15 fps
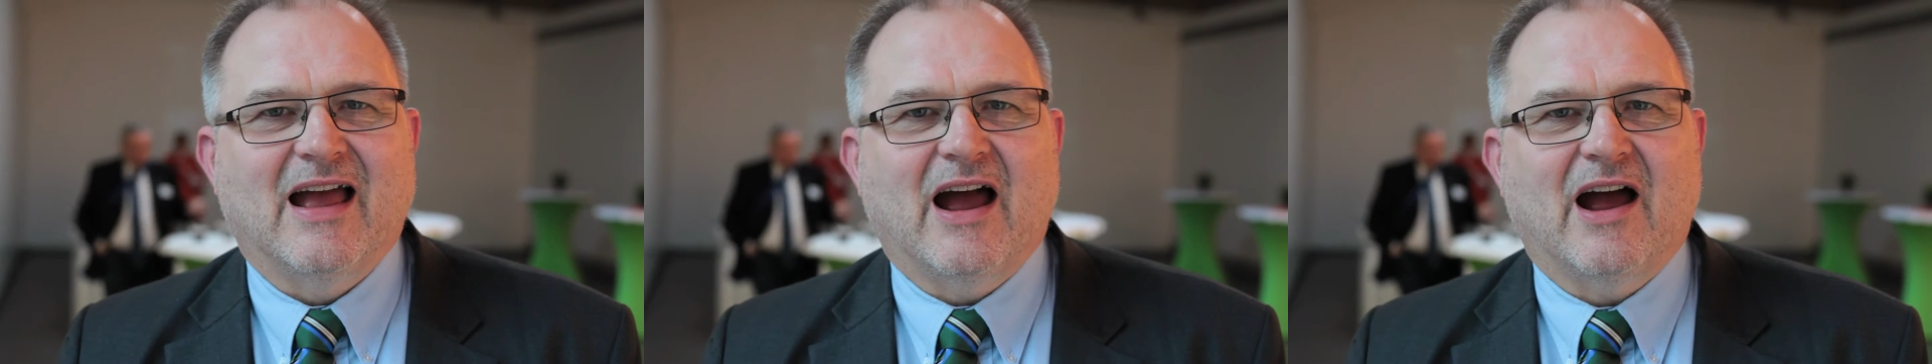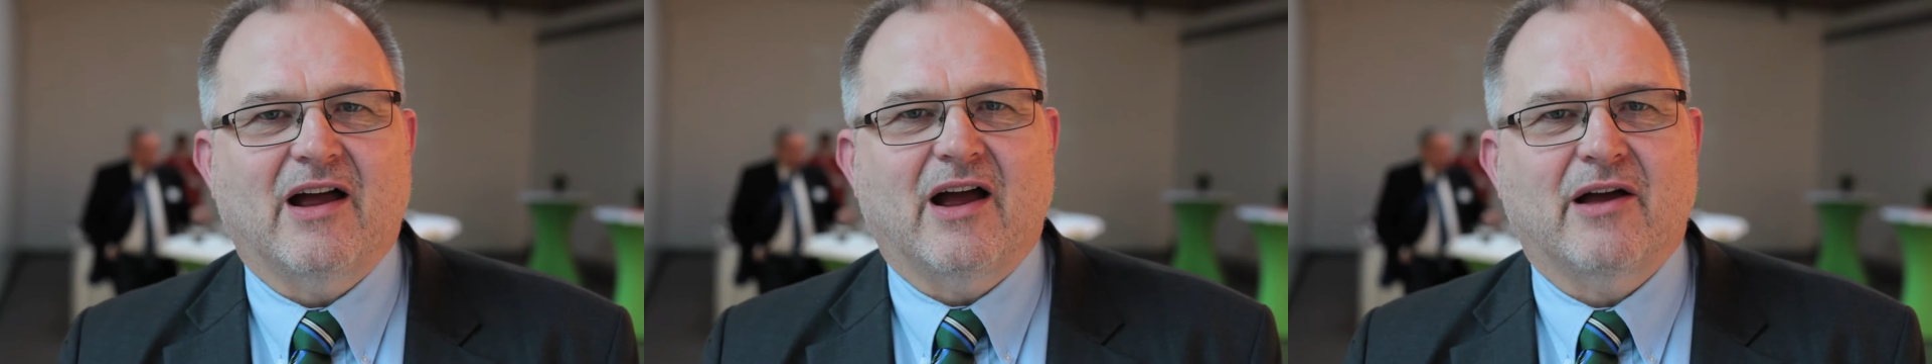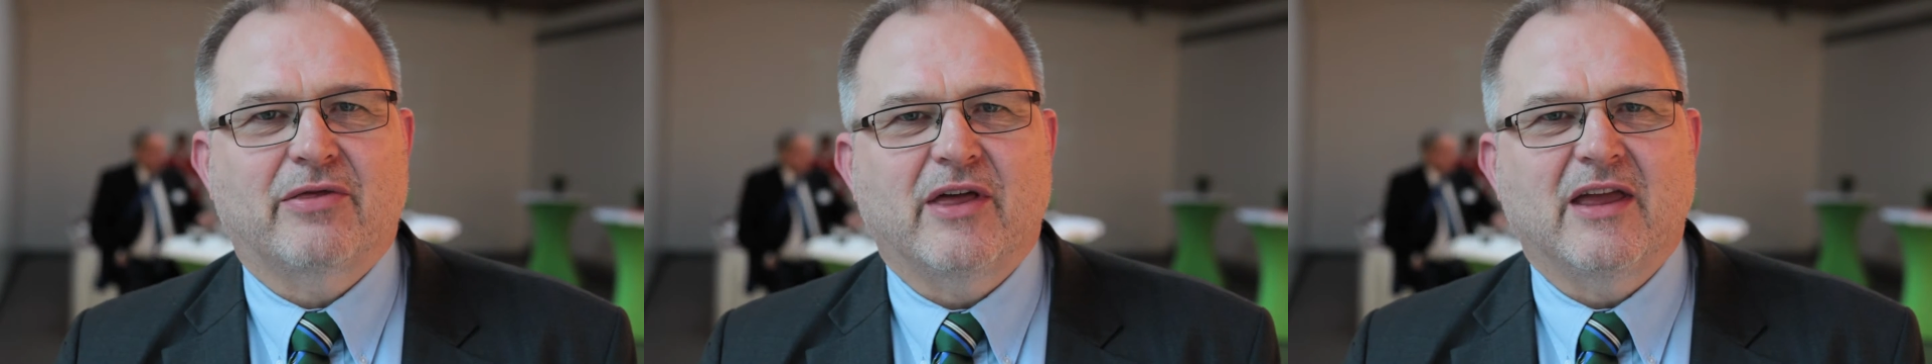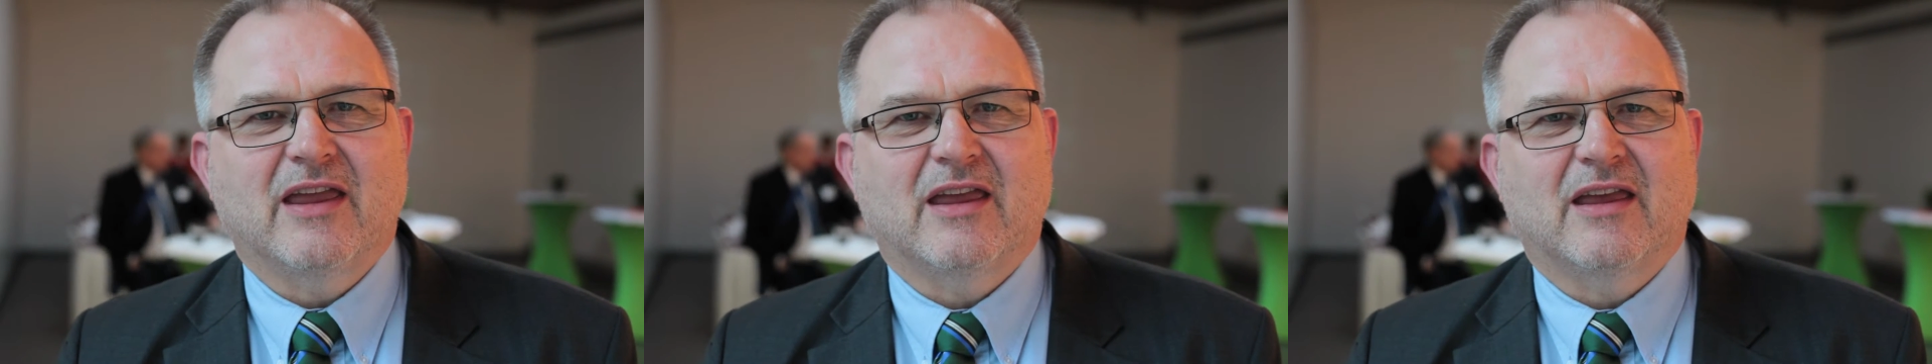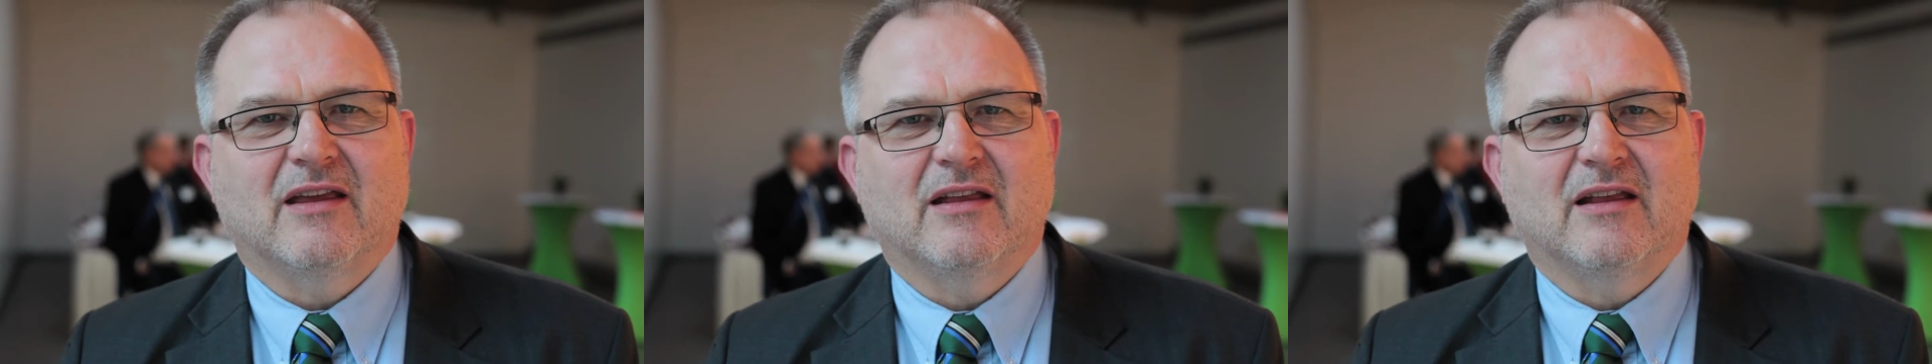I, I
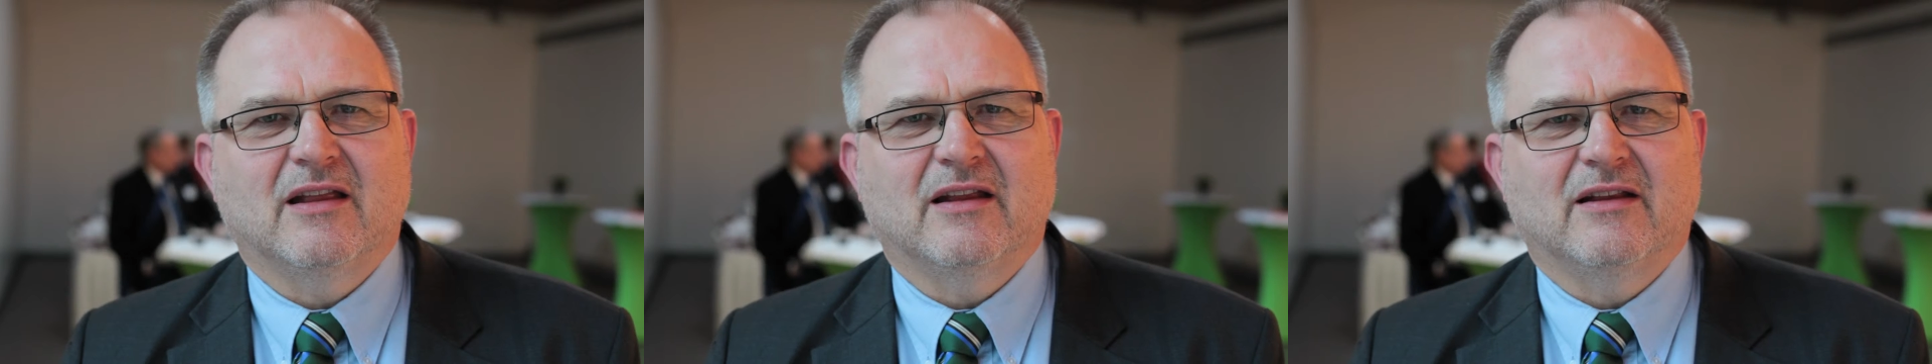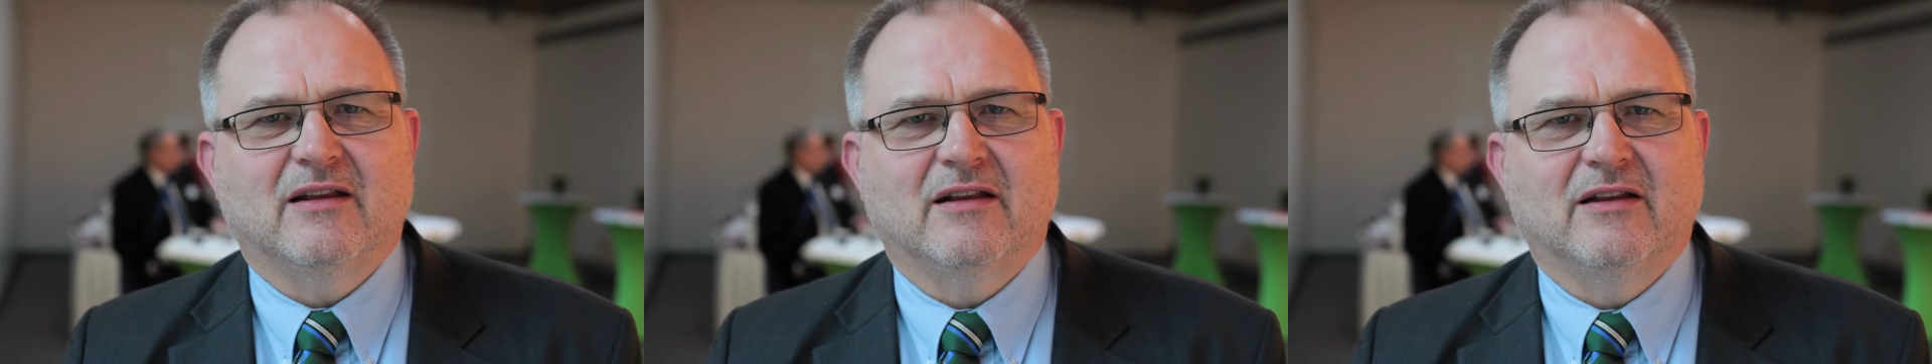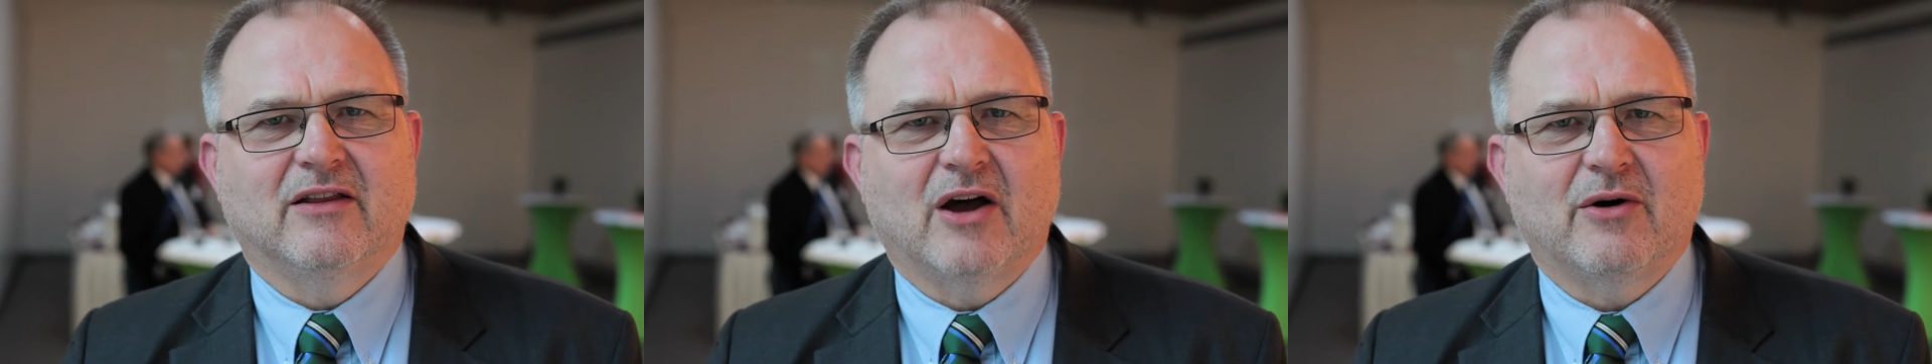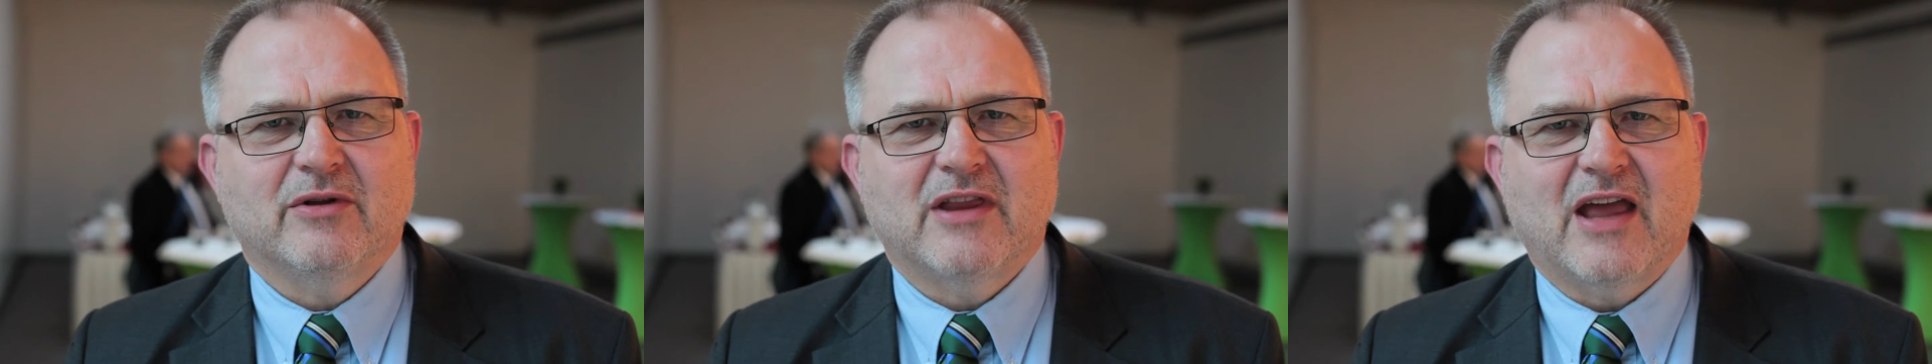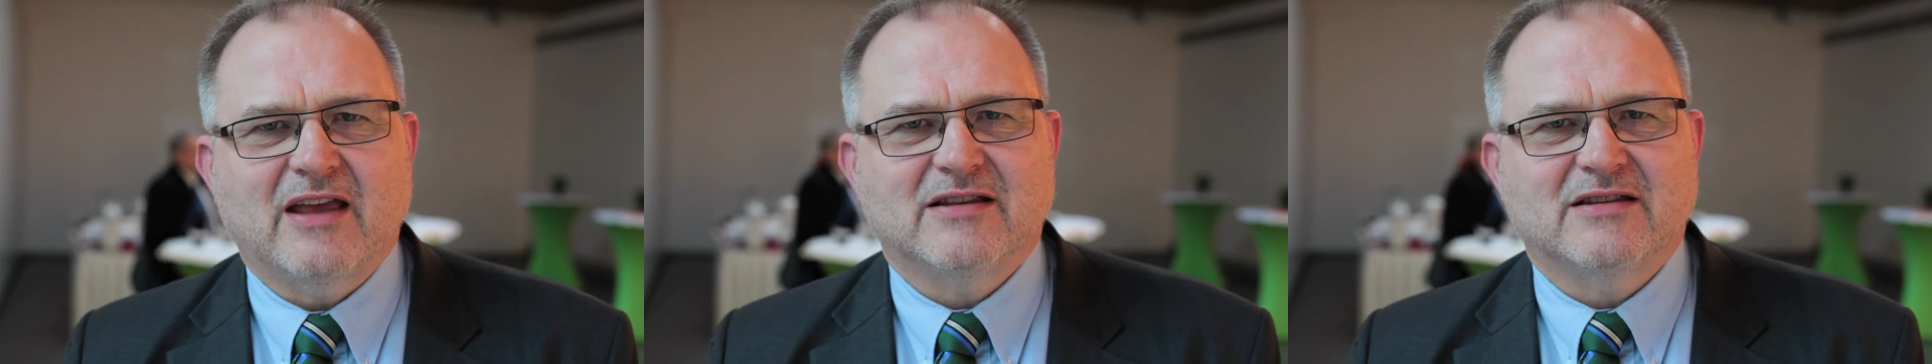think
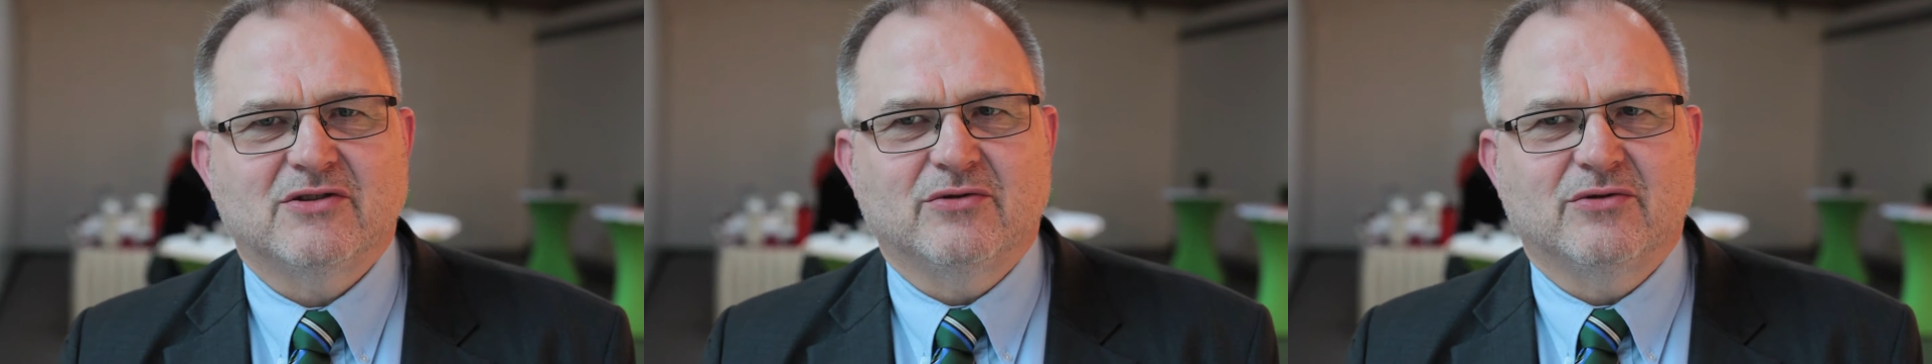nowadays